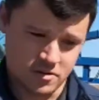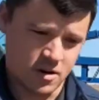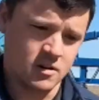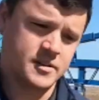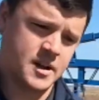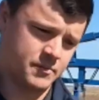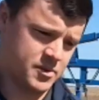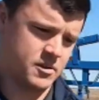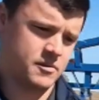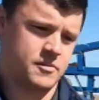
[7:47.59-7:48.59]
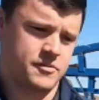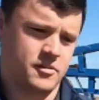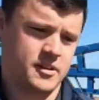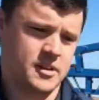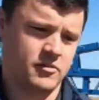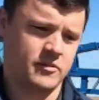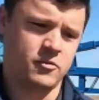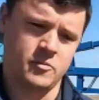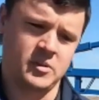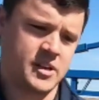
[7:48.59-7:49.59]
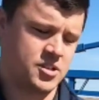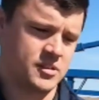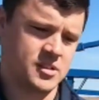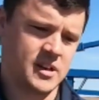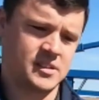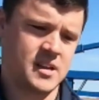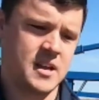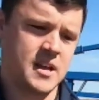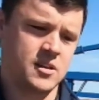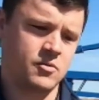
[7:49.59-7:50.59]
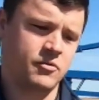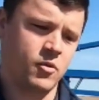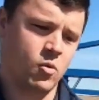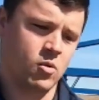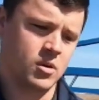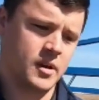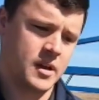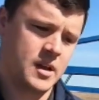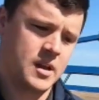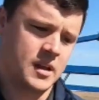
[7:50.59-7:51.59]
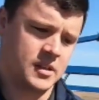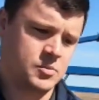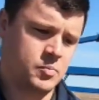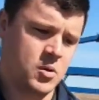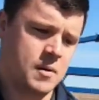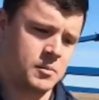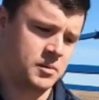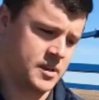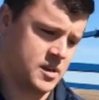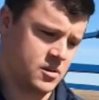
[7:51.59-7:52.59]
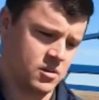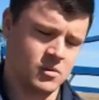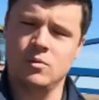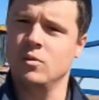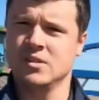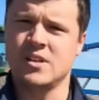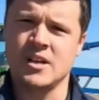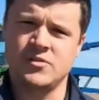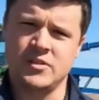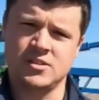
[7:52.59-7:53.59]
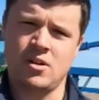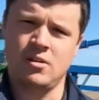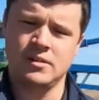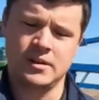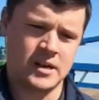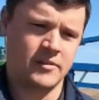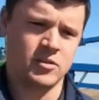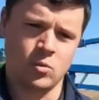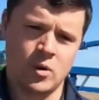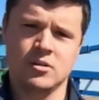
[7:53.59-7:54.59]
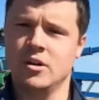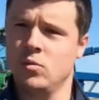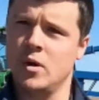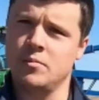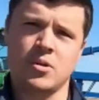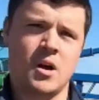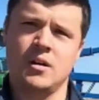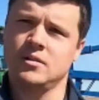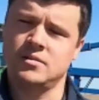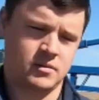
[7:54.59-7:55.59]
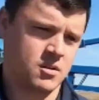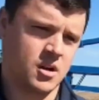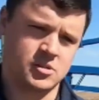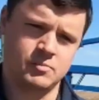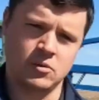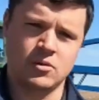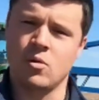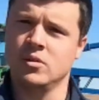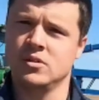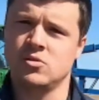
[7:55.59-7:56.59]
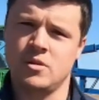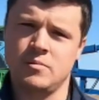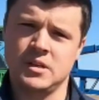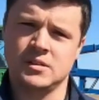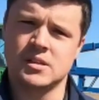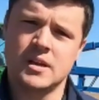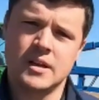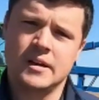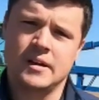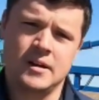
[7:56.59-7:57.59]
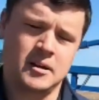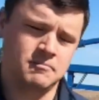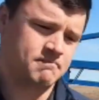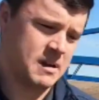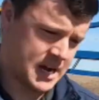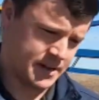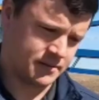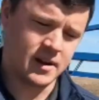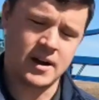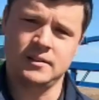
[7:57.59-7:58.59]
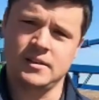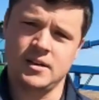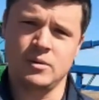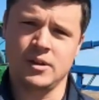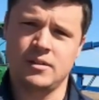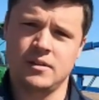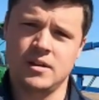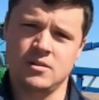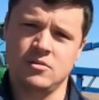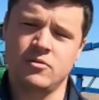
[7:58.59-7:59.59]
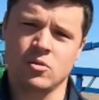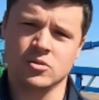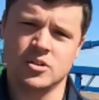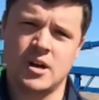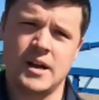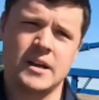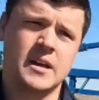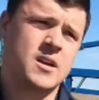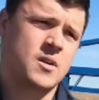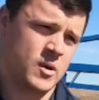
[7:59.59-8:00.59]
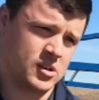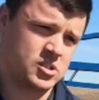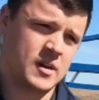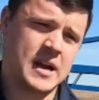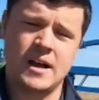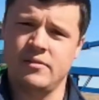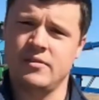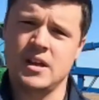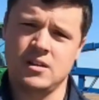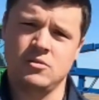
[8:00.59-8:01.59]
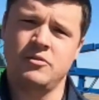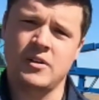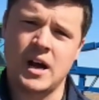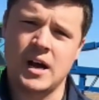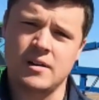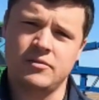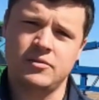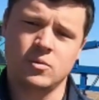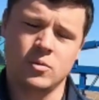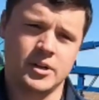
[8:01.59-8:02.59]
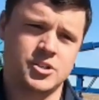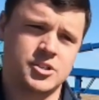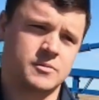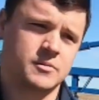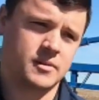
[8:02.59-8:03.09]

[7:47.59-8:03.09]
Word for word: there are yep there there are three different formulations i'd say nu4 is probably your one size fits all uh, if you're wanting to run one product across both corn and soybeans um, I'd, I'd lead with nu4 dry we also have nu5 which